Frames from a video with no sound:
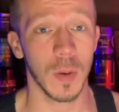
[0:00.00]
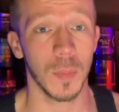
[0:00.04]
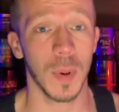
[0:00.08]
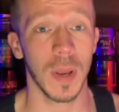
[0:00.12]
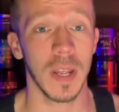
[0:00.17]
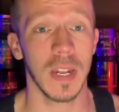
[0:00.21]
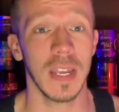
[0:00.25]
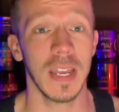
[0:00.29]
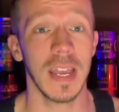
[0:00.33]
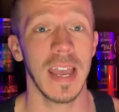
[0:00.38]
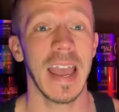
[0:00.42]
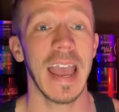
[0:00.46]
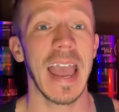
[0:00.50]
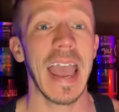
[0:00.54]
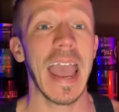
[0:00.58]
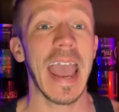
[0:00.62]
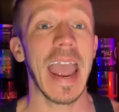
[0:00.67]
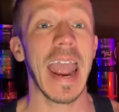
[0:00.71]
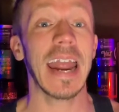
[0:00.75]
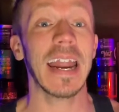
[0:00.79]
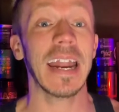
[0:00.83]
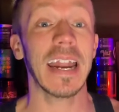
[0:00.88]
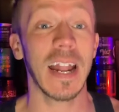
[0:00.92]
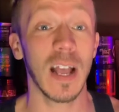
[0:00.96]
penny,
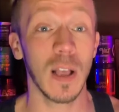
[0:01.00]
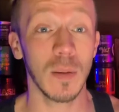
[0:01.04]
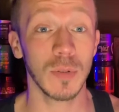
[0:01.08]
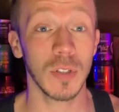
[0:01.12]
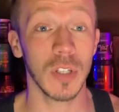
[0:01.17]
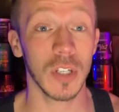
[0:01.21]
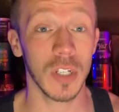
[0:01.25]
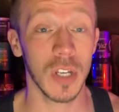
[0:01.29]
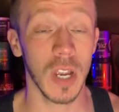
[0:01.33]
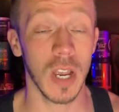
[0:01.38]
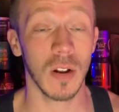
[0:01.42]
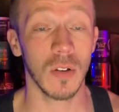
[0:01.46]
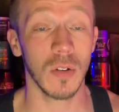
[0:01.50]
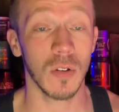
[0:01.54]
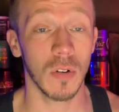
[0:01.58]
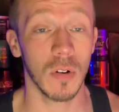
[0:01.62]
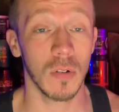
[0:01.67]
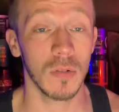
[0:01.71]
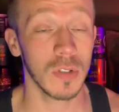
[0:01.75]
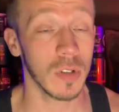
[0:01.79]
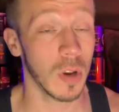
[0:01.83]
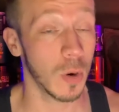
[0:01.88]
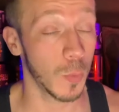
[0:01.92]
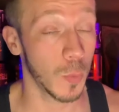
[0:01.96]
and it helps the channel
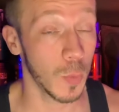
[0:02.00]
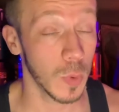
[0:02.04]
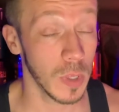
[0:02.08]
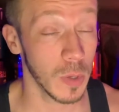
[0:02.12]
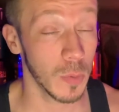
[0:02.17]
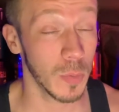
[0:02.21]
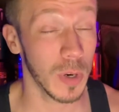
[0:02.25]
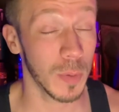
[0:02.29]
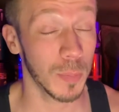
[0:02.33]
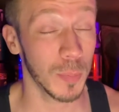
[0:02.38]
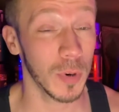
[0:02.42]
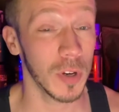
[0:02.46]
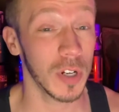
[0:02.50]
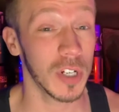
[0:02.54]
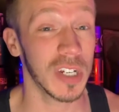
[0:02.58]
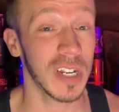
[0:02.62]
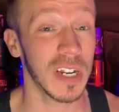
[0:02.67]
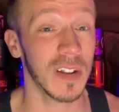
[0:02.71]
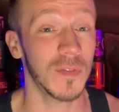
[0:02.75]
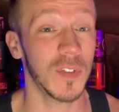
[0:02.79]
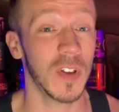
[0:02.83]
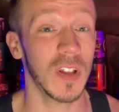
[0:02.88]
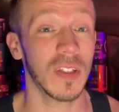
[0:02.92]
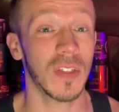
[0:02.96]
grow, so I really would appreciate
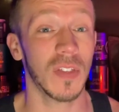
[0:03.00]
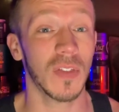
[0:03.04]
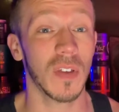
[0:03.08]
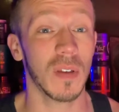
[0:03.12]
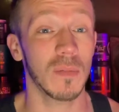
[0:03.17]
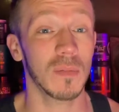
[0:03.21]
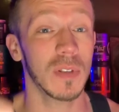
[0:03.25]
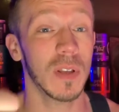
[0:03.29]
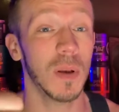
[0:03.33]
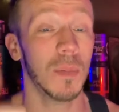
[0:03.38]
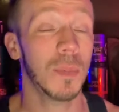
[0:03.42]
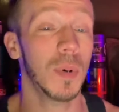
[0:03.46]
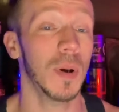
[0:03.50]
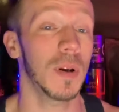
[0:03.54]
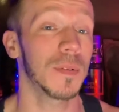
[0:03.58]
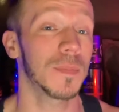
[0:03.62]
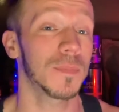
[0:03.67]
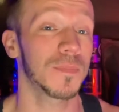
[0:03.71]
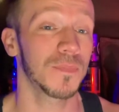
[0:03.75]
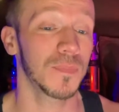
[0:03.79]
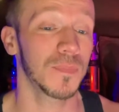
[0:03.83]
it if you hit the thumbs up button.